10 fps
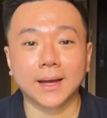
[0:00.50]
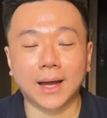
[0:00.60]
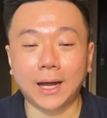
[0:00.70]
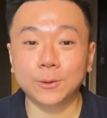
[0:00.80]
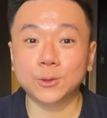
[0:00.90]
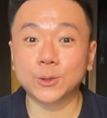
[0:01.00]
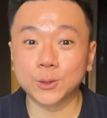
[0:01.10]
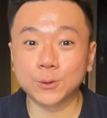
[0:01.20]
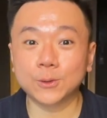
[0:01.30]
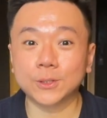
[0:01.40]
how to
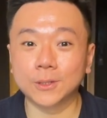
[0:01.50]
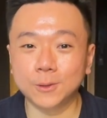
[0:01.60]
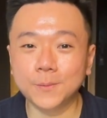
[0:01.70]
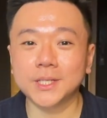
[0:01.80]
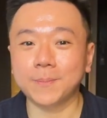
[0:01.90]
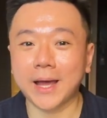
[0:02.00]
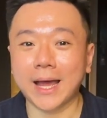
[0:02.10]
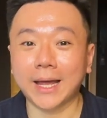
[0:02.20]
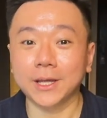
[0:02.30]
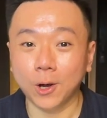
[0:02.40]
use LumiSpa
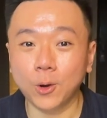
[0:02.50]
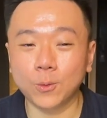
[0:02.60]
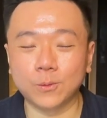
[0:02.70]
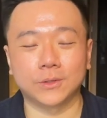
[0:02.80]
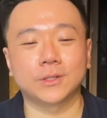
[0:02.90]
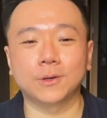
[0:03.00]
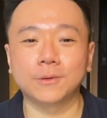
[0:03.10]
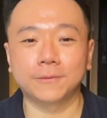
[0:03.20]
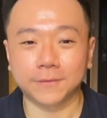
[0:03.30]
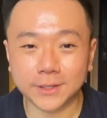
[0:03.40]
IO.
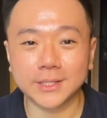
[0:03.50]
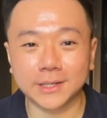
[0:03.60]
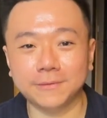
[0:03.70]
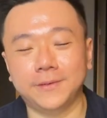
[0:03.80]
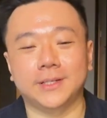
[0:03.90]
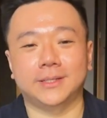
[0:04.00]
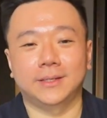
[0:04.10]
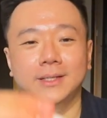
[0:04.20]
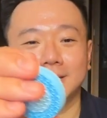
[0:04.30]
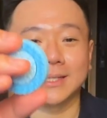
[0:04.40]
So first thing first,
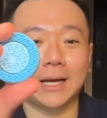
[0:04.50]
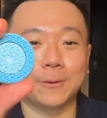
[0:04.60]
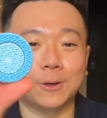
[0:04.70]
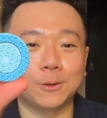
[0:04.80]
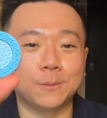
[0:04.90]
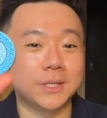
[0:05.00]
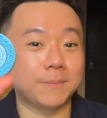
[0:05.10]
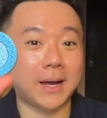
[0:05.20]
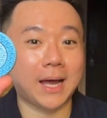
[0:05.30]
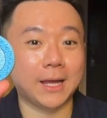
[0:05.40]
this is how your
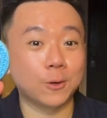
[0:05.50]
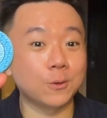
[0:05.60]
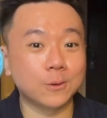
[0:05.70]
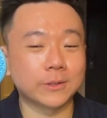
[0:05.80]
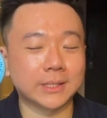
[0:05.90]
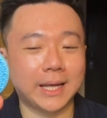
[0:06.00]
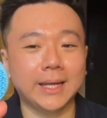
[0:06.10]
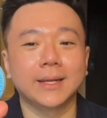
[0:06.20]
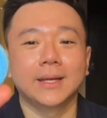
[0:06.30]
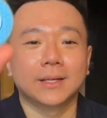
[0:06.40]
LumiSpa IO looks
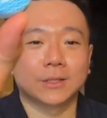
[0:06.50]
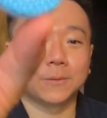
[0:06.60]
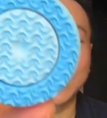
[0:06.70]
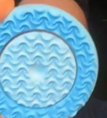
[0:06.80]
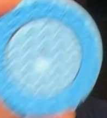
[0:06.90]
like. So when you